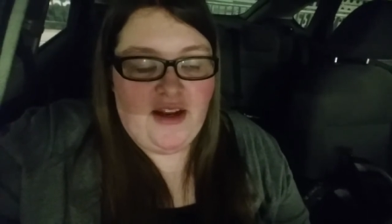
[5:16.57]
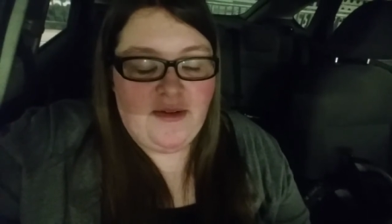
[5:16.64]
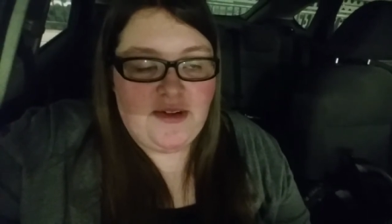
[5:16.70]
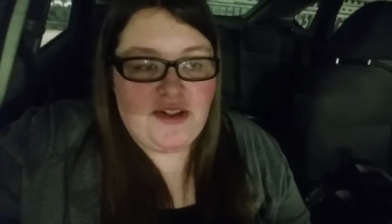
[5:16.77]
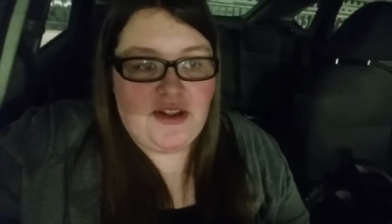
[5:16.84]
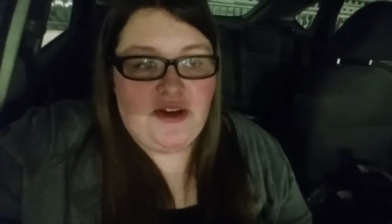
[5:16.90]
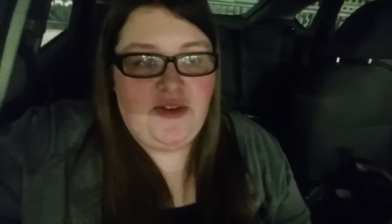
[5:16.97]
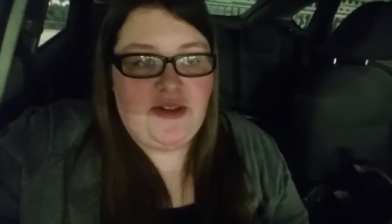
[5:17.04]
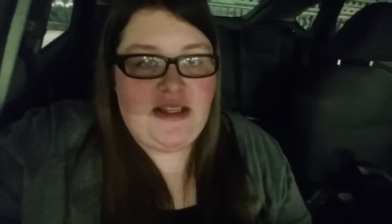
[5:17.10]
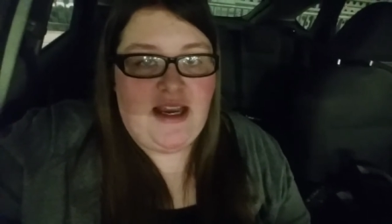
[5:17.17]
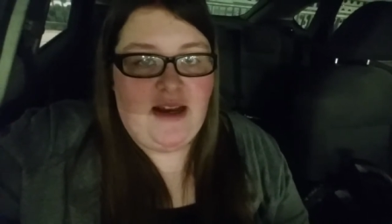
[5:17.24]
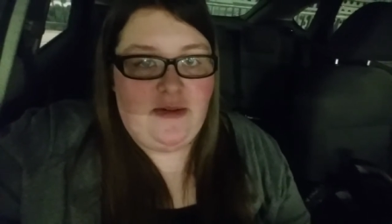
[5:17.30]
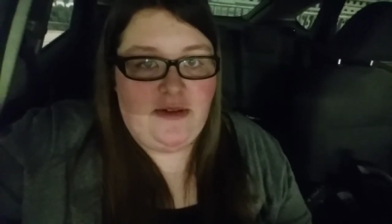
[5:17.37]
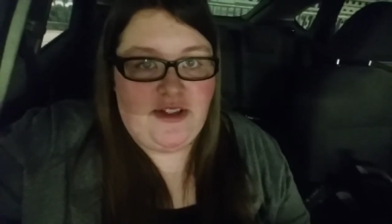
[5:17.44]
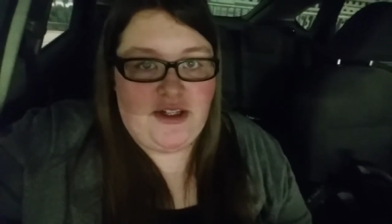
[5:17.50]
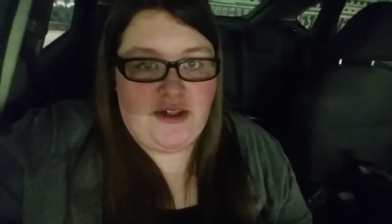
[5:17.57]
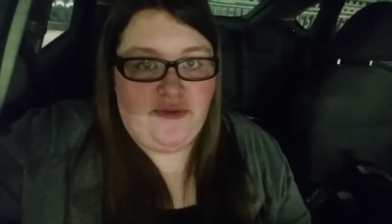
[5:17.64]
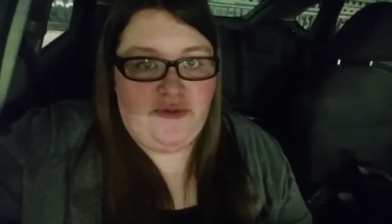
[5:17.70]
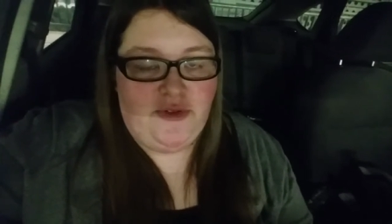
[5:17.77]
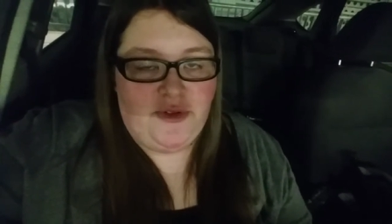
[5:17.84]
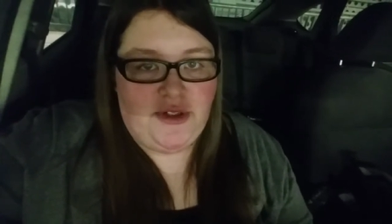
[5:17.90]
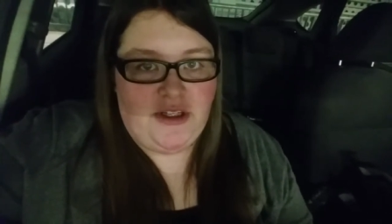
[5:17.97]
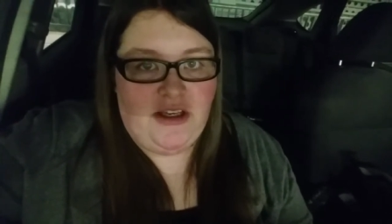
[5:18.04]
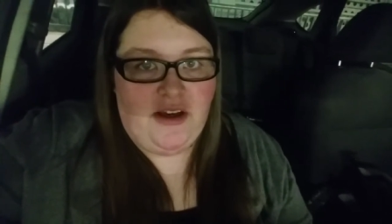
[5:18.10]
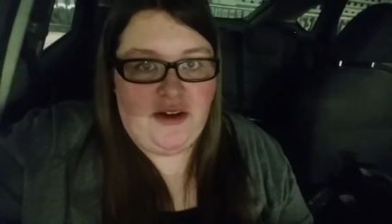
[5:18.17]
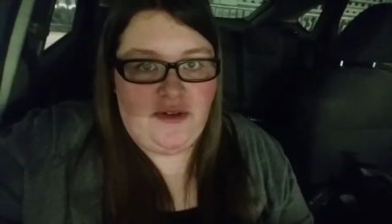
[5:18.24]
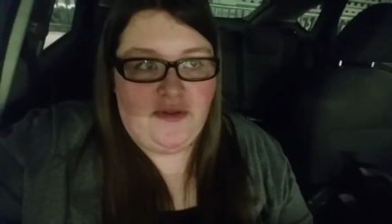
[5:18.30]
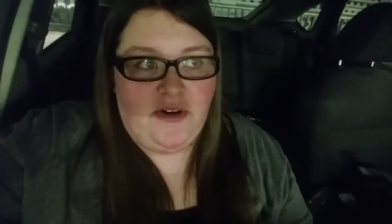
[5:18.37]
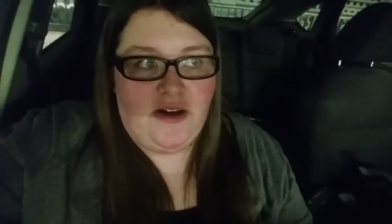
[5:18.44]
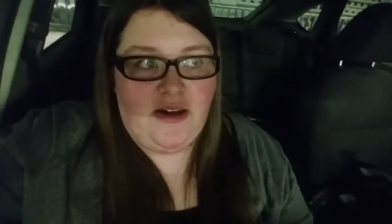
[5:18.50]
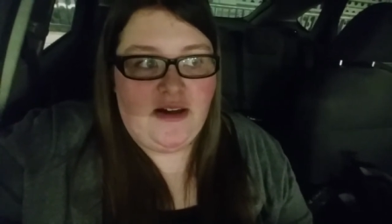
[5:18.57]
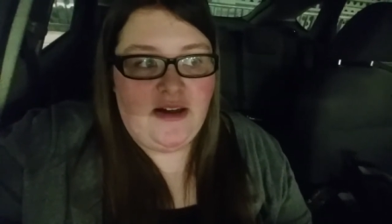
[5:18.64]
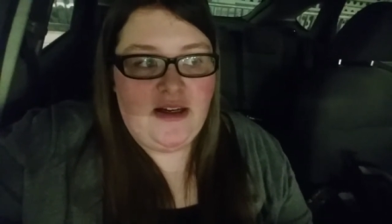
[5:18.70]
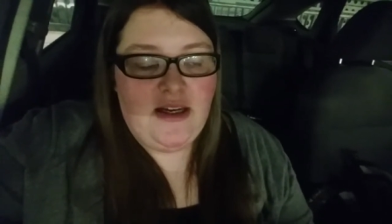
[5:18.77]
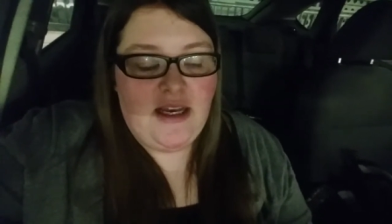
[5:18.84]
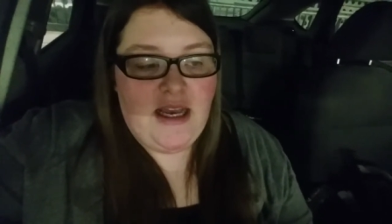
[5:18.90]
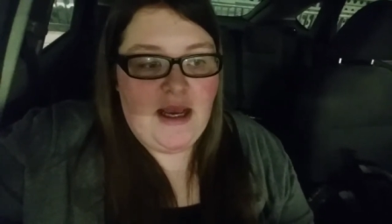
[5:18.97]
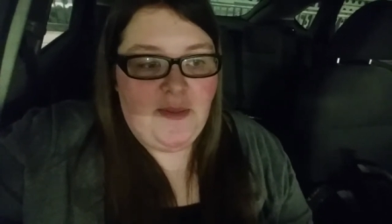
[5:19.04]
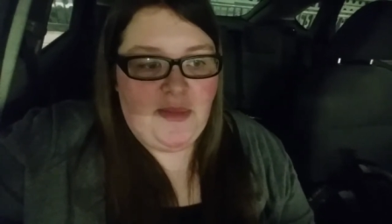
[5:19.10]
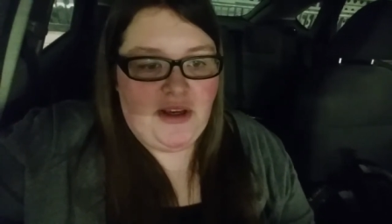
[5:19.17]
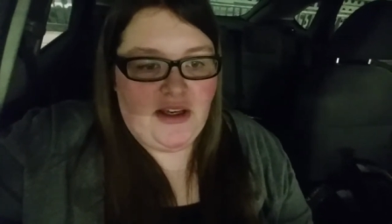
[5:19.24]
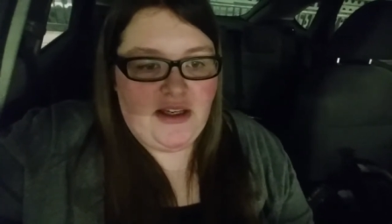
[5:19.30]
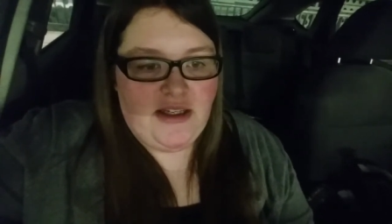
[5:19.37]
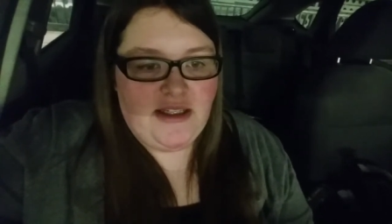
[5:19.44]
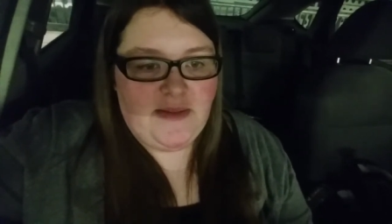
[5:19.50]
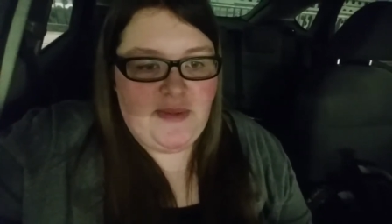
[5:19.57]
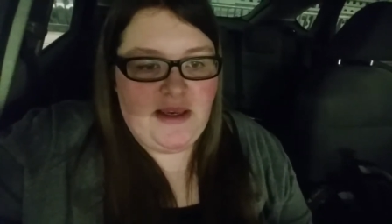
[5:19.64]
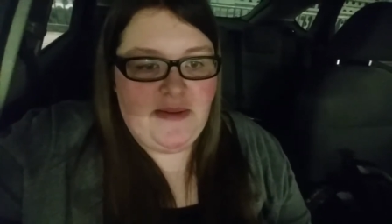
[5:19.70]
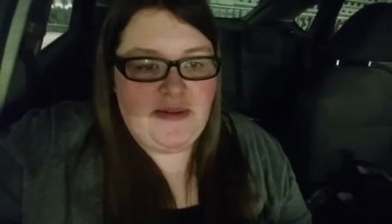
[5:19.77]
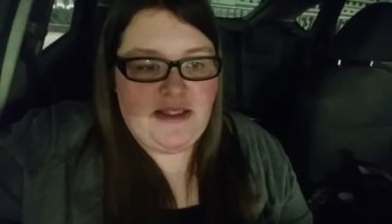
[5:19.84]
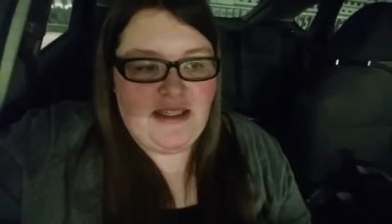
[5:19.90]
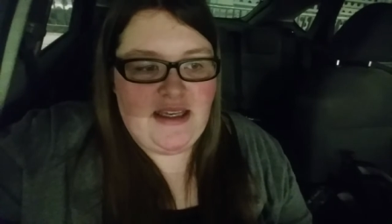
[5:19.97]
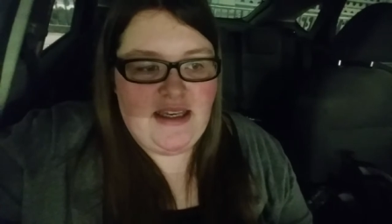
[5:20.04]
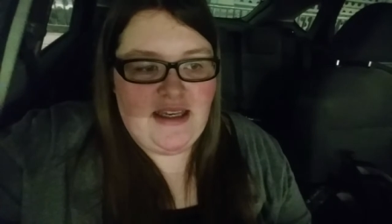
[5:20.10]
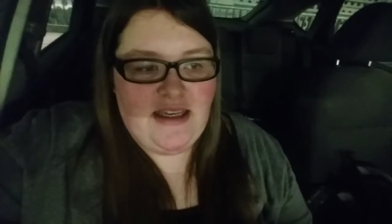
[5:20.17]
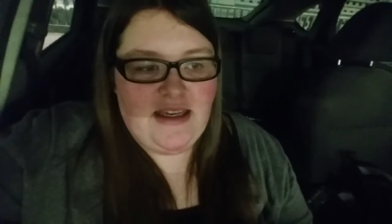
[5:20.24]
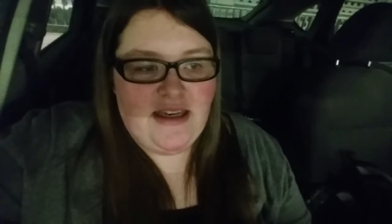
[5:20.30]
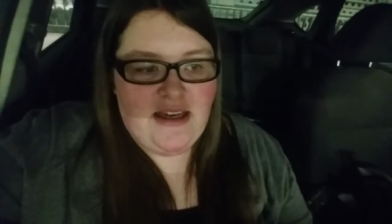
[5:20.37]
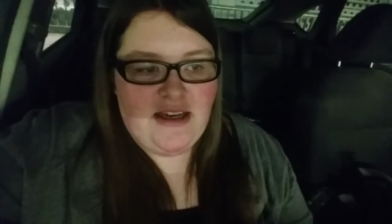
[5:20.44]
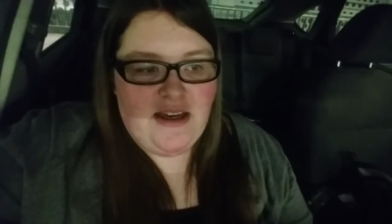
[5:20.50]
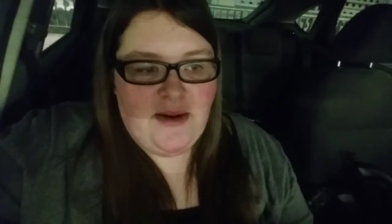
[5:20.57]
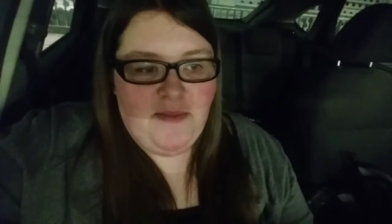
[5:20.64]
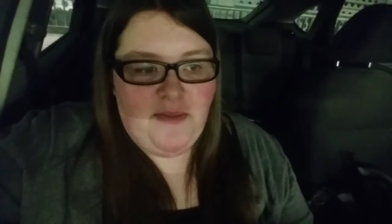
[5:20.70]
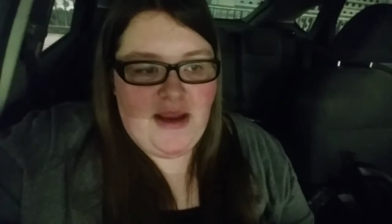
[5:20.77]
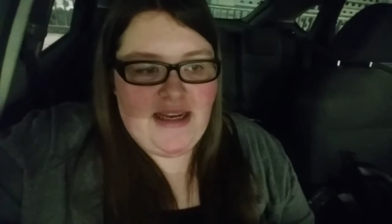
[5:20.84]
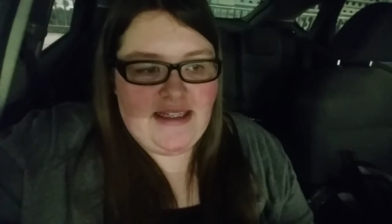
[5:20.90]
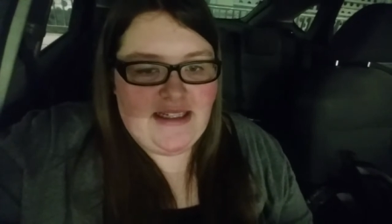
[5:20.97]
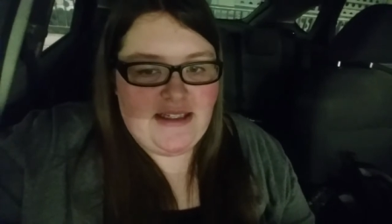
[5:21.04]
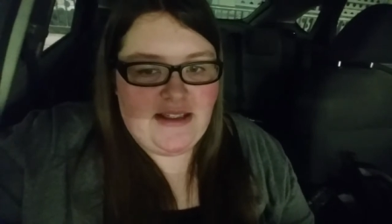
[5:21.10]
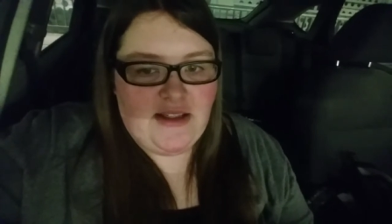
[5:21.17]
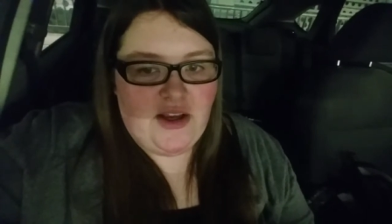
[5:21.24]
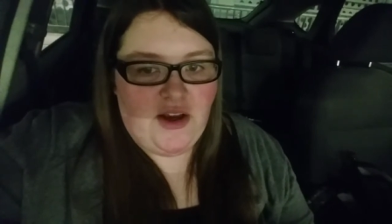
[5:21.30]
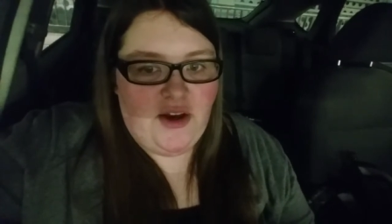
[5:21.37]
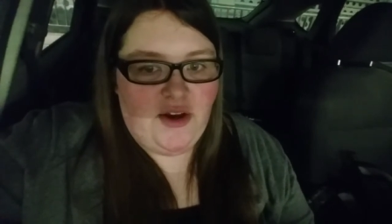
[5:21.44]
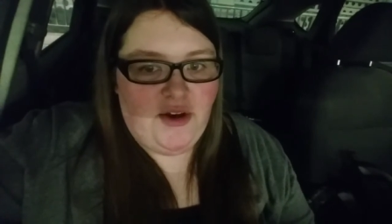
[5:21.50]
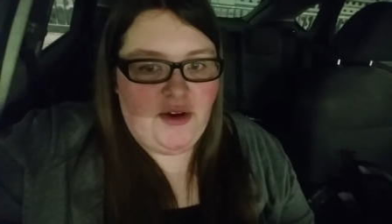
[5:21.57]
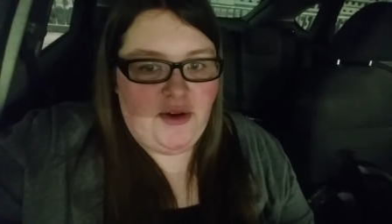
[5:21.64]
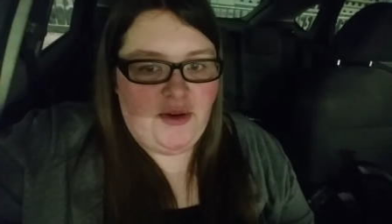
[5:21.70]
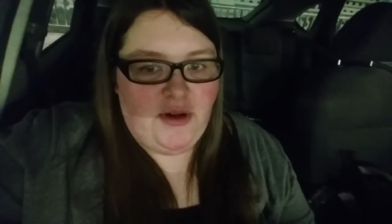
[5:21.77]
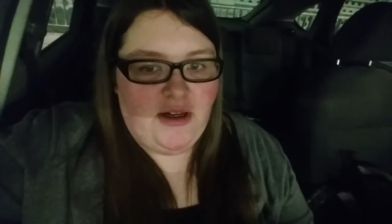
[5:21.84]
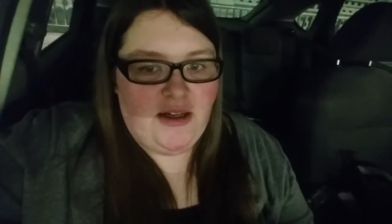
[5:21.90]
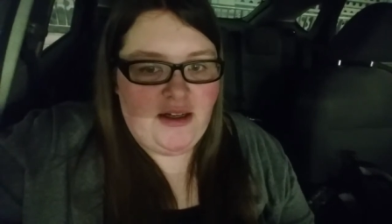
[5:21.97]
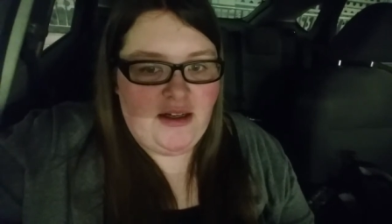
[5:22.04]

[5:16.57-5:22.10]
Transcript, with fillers: And I was so sad when Channel 4 took it over because BBC made it so